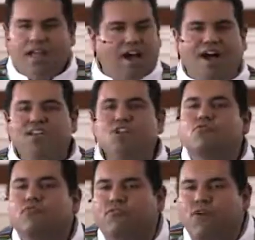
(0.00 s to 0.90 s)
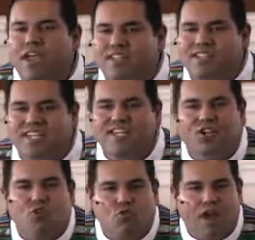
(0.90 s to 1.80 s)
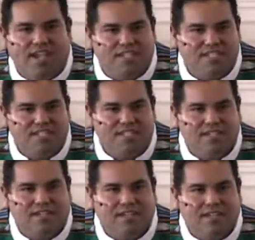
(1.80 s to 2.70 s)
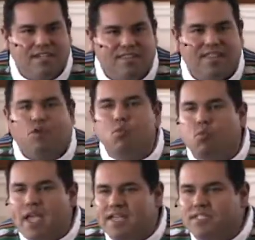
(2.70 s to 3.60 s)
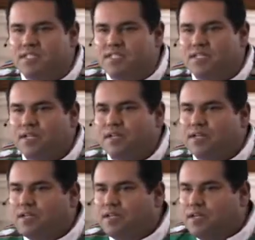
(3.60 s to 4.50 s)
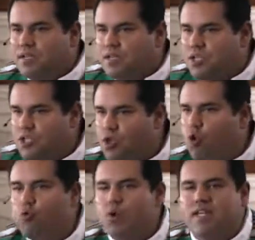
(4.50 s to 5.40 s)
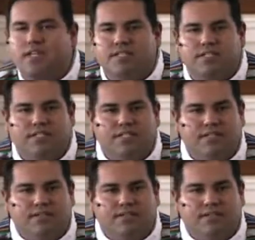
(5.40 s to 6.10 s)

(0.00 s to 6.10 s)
A new friend in Christ that awaits your witness.